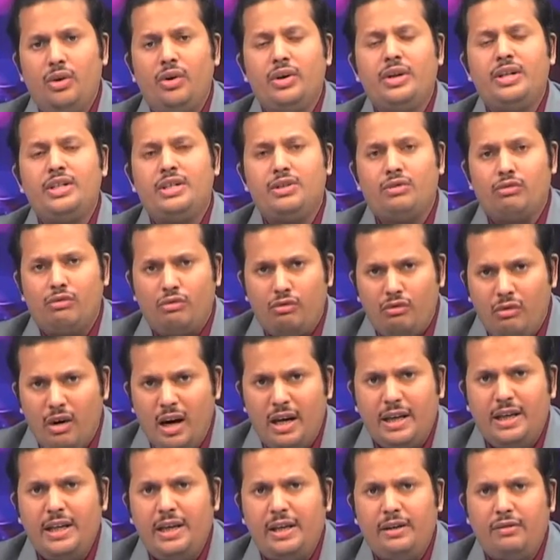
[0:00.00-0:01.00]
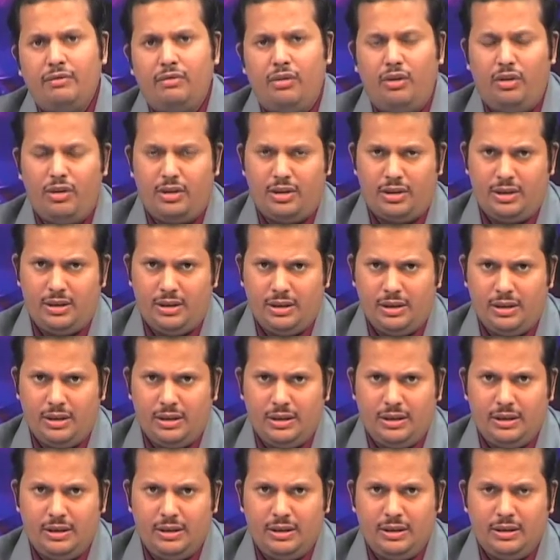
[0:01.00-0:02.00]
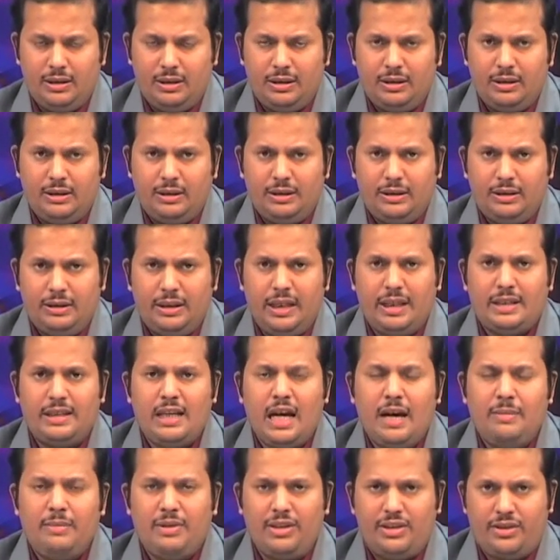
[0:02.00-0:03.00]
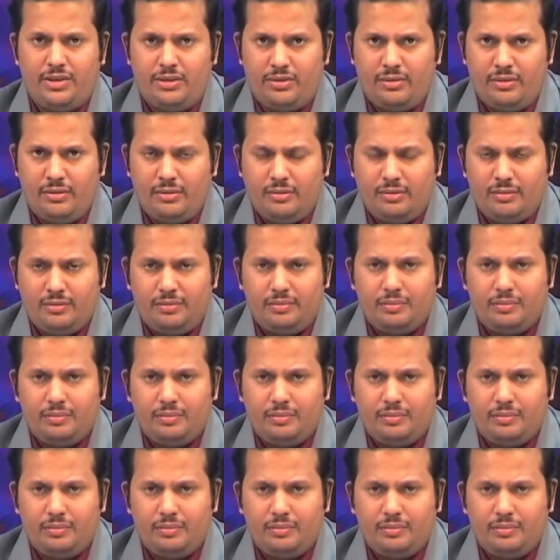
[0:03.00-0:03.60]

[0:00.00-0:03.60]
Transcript: Rohan is working for the examination